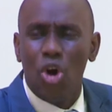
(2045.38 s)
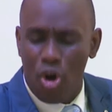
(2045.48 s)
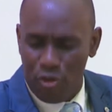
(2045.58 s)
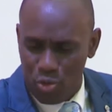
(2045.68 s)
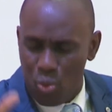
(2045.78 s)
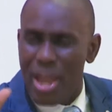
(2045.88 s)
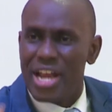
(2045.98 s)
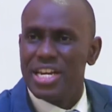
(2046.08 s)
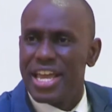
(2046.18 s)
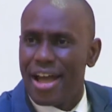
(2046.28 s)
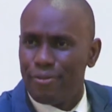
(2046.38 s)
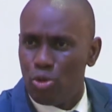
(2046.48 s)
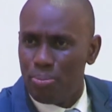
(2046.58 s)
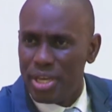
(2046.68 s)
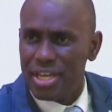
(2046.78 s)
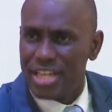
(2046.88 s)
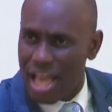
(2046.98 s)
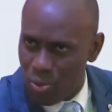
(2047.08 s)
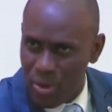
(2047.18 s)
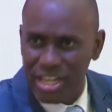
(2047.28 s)
of when they have obeyed
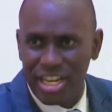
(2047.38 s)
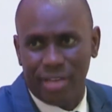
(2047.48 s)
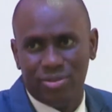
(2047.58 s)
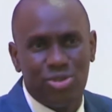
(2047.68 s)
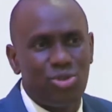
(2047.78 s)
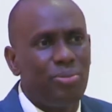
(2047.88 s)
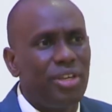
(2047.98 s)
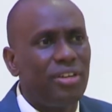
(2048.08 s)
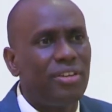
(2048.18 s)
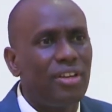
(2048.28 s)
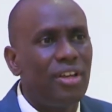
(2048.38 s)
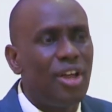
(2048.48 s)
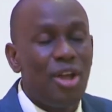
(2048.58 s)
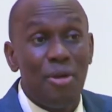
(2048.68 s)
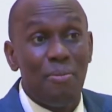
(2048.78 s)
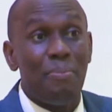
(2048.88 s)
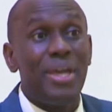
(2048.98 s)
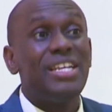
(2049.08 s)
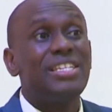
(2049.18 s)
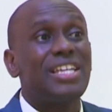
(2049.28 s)
and when they have disobeyed.
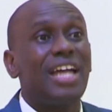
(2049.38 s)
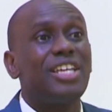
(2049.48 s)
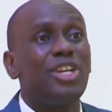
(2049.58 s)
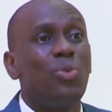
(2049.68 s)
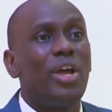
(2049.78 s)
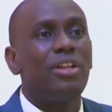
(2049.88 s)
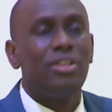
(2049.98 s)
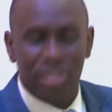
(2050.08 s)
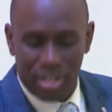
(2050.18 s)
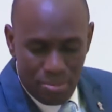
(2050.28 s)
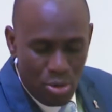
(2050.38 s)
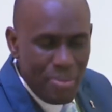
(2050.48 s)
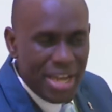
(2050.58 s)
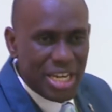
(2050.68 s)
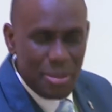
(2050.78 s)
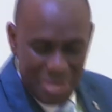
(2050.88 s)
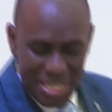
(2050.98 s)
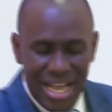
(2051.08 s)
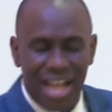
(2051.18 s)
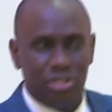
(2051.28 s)
Many started well. The moment they
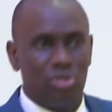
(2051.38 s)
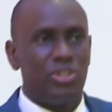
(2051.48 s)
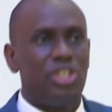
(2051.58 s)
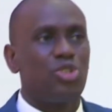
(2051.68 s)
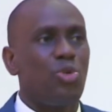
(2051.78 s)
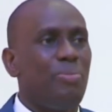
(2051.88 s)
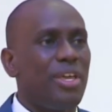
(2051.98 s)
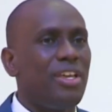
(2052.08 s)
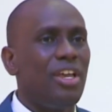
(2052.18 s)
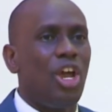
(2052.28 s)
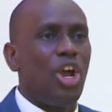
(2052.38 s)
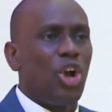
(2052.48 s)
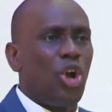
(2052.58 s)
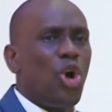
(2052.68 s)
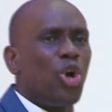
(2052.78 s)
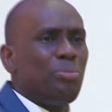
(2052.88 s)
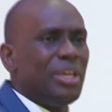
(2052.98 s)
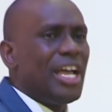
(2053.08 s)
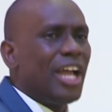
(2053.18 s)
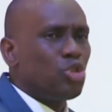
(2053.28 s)
began to disobey, God
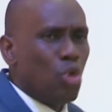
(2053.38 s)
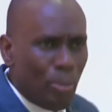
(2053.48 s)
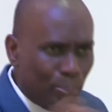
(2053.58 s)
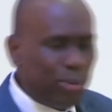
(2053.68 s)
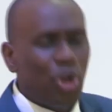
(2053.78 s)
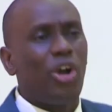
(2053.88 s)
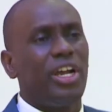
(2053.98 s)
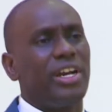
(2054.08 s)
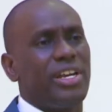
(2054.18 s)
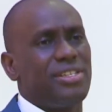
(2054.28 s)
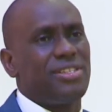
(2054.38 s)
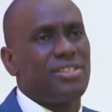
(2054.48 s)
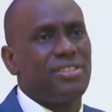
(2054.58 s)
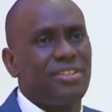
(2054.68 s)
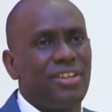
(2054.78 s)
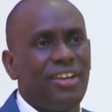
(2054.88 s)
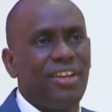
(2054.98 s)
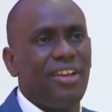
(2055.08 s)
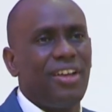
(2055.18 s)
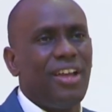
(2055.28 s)
began to unplug grace
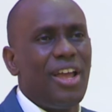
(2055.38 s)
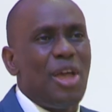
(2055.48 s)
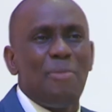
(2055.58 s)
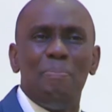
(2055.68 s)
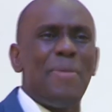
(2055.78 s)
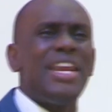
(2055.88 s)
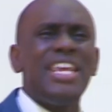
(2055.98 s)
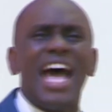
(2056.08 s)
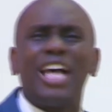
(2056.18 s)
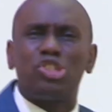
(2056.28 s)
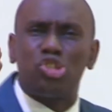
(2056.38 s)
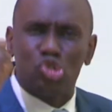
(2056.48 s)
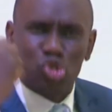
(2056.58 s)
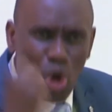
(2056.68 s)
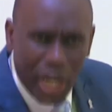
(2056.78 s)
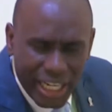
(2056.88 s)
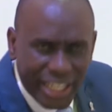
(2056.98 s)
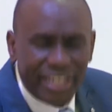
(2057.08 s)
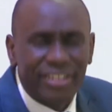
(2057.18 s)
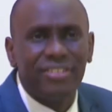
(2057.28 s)
Many are
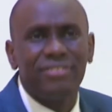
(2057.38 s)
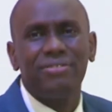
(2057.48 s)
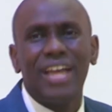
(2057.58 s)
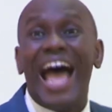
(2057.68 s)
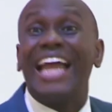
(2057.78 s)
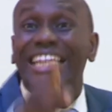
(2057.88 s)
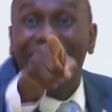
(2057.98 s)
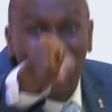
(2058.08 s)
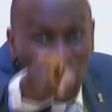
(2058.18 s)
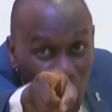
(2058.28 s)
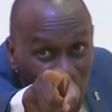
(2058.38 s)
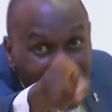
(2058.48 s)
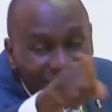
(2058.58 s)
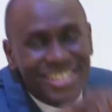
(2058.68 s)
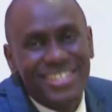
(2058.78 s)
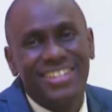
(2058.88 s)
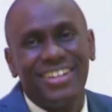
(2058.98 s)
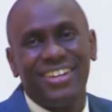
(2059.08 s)
struggling and they know it.